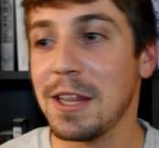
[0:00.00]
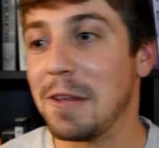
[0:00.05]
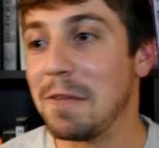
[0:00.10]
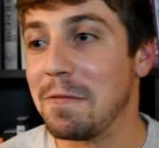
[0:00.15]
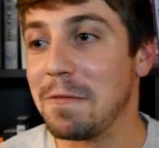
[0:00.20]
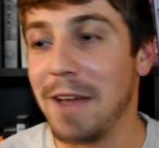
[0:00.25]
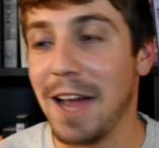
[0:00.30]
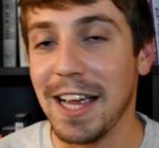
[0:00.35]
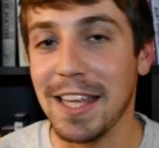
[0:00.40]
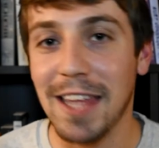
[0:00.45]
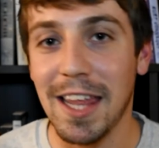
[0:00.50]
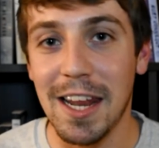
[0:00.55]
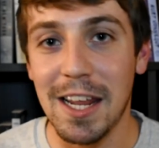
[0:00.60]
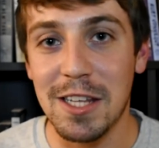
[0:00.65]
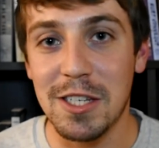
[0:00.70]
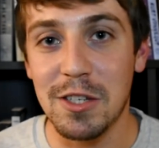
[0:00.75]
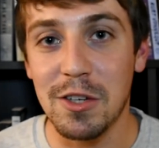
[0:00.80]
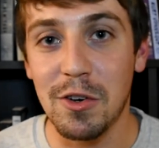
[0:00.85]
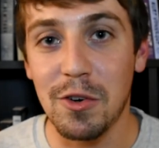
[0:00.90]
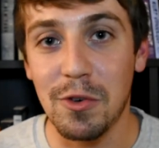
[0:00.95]
the fact that
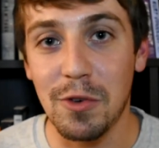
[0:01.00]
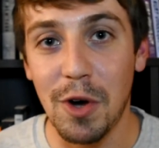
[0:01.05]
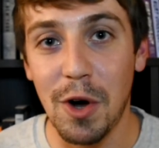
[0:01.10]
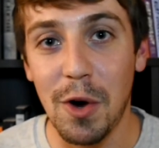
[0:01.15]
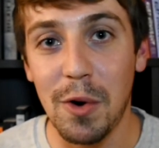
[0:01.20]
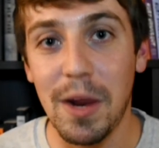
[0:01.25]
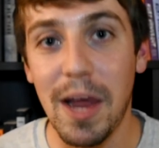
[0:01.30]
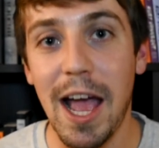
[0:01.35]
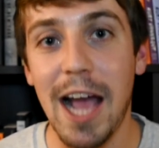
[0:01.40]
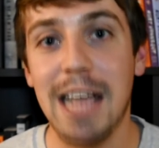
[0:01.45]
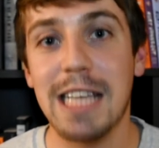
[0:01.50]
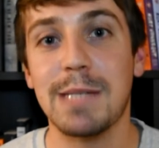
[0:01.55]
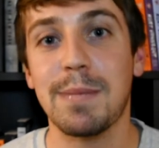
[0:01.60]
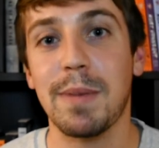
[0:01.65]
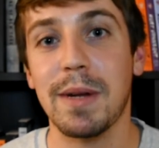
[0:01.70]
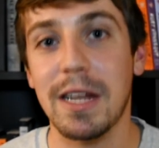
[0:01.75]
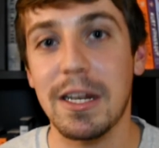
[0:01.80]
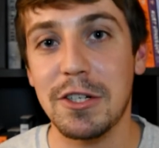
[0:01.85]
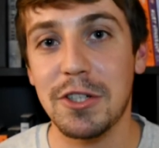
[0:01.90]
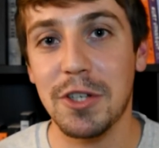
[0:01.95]
it's grown
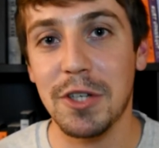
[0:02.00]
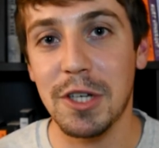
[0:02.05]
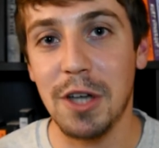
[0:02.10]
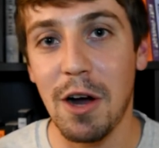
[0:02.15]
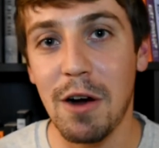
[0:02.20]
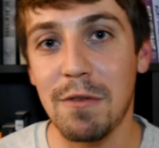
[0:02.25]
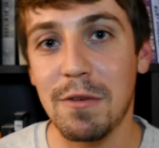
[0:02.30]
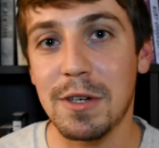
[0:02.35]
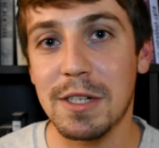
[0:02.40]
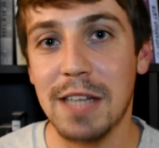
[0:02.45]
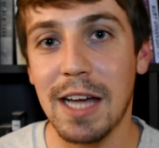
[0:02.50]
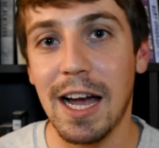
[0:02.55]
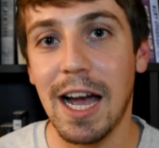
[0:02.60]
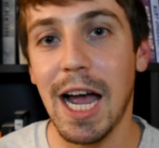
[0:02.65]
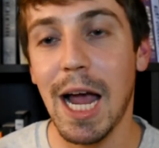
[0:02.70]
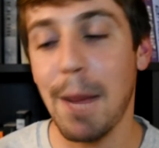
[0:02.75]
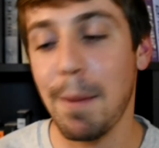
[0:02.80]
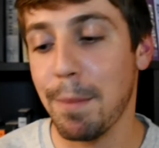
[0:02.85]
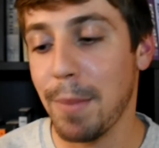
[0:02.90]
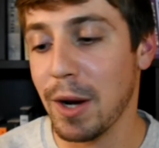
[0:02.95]
exponentially over
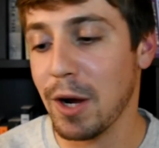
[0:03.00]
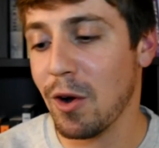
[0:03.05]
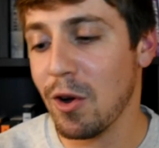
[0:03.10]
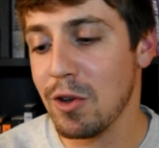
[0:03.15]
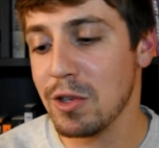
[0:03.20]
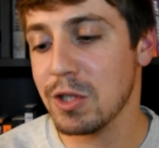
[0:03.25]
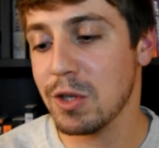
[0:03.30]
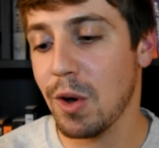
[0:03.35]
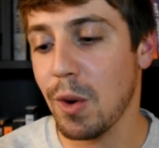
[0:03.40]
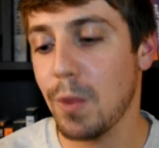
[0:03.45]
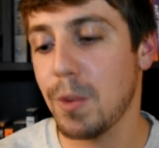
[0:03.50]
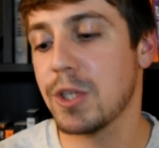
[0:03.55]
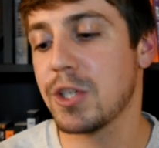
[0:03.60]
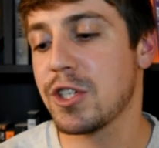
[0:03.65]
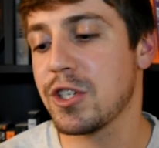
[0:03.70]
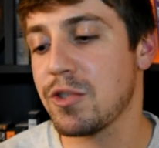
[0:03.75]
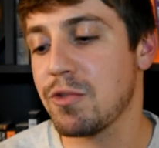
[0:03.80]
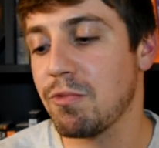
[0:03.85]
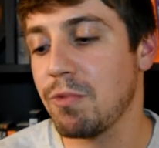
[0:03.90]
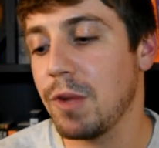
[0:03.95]
time, but also it was
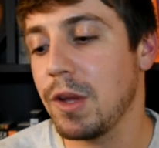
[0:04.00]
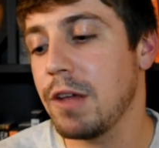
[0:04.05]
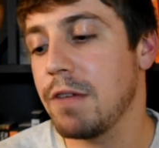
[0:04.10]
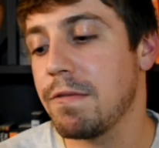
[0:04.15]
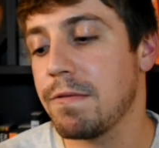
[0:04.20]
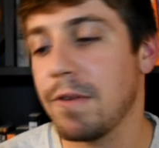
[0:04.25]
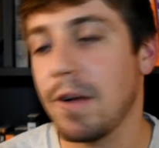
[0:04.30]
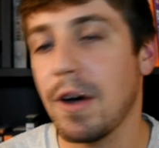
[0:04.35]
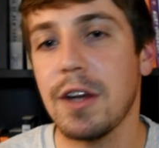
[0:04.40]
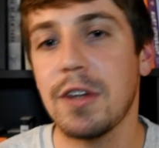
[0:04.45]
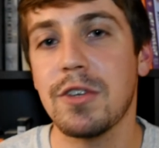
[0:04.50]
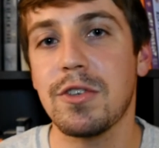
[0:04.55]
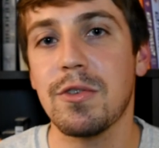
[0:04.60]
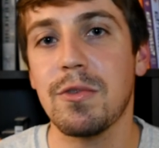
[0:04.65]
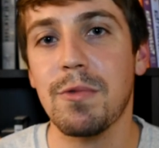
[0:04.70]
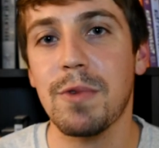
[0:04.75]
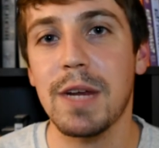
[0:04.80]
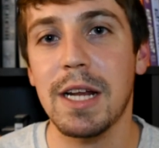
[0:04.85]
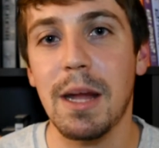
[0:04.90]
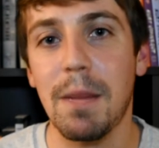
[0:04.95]
just really fun to
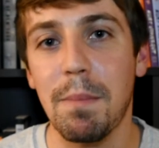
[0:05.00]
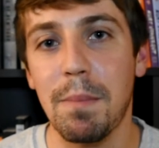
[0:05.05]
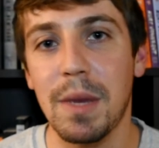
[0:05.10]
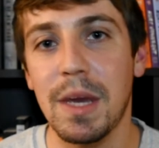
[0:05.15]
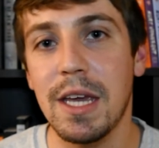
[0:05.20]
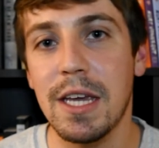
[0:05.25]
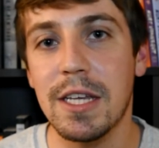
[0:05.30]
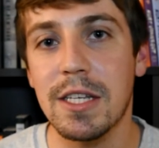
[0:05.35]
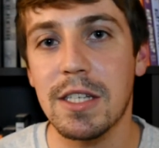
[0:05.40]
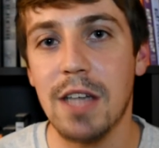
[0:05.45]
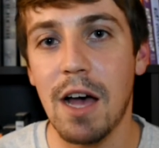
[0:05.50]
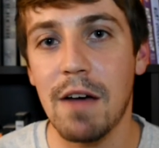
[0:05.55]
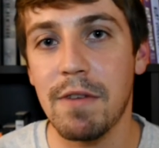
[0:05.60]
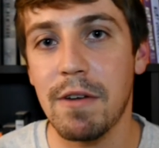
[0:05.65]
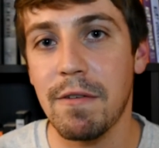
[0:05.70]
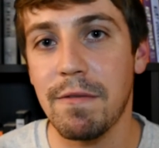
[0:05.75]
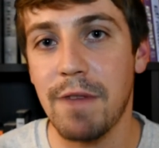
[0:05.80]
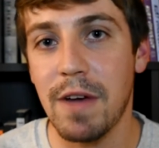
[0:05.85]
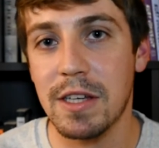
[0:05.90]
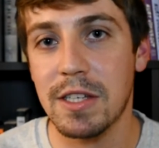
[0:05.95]
read a piece of
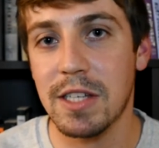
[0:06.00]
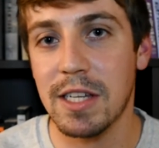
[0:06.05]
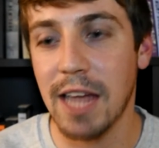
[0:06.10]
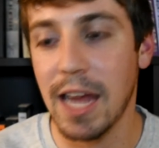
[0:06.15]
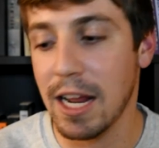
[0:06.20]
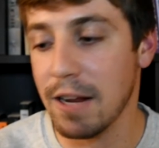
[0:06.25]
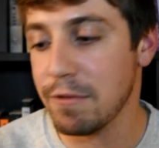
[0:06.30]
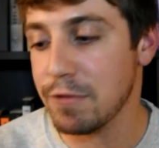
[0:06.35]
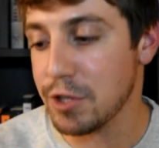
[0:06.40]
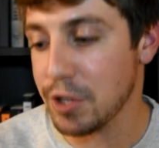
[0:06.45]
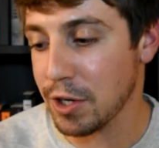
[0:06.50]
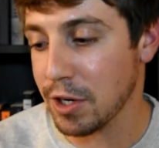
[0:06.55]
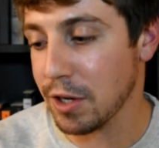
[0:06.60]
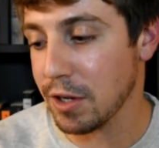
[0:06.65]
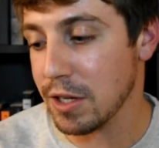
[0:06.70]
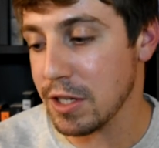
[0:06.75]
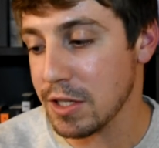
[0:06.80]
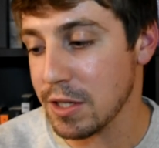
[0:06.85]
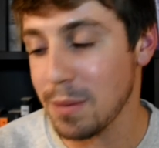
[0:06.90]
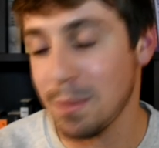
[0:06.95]
investigative
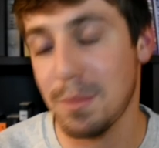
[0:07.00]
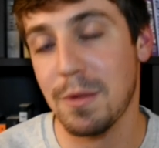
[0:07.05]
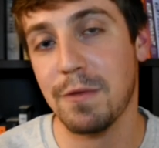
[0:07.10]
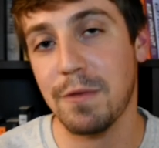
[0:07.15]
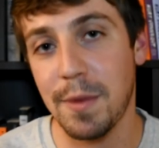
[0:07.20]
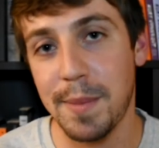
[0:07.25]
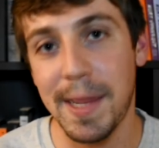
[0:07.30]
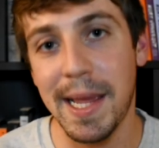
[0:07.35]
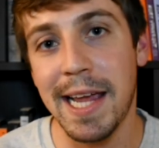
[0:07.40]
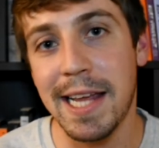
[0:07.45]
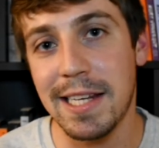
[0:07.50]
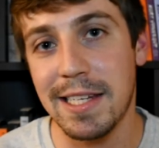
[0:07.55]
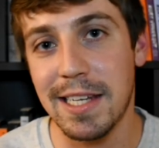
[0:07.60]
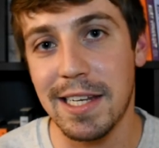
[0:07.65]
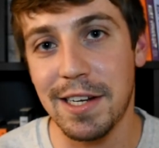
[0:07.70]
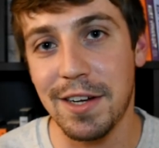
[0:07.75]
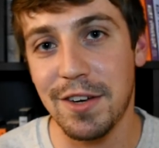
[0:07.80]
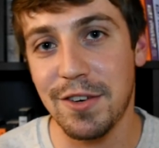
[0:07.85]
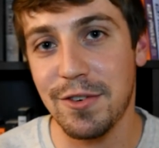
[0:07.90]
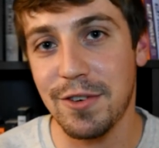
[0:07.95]
journalism from the
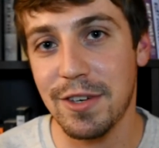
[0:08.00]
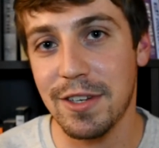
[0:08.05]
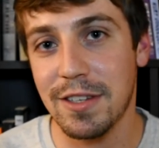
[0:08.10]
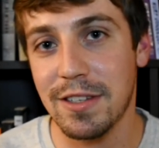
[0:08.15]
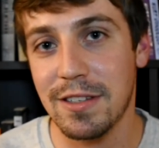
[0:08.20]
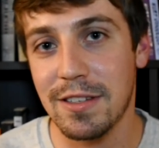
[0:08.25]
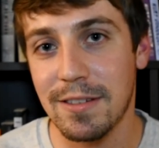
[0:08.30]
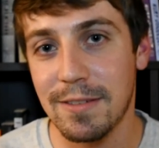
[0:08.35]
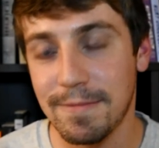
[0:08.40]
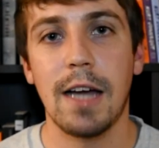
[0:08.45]
1800s.